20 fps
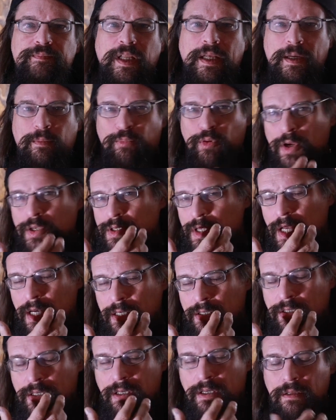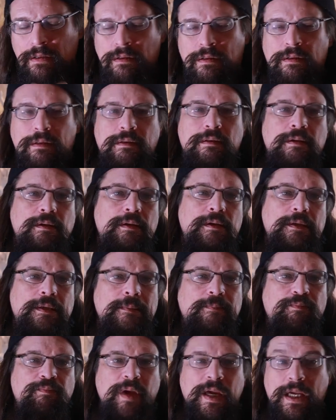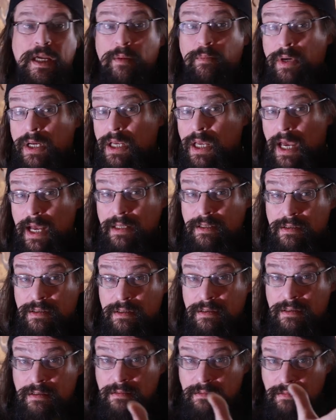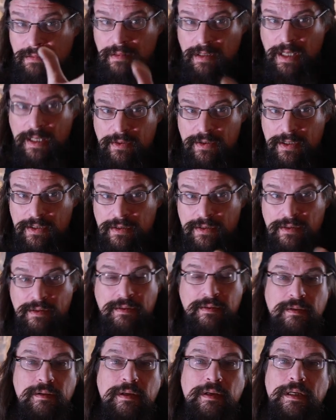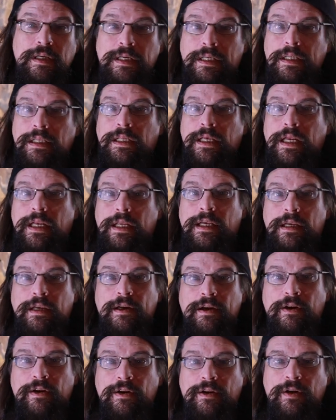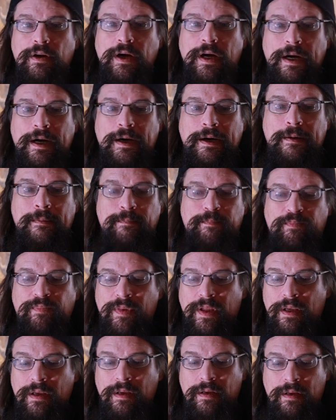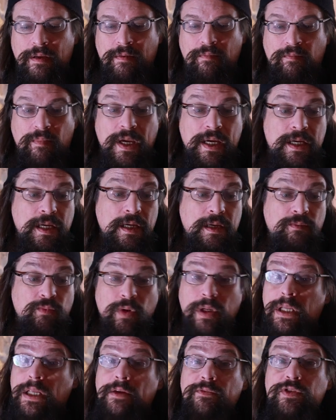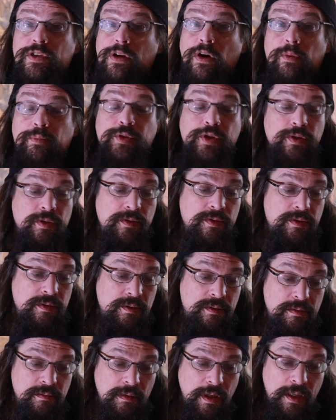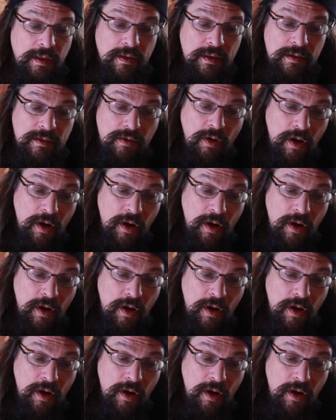like prosthetic teeth, making maquettes, like this lady here, making relief sculptures, like this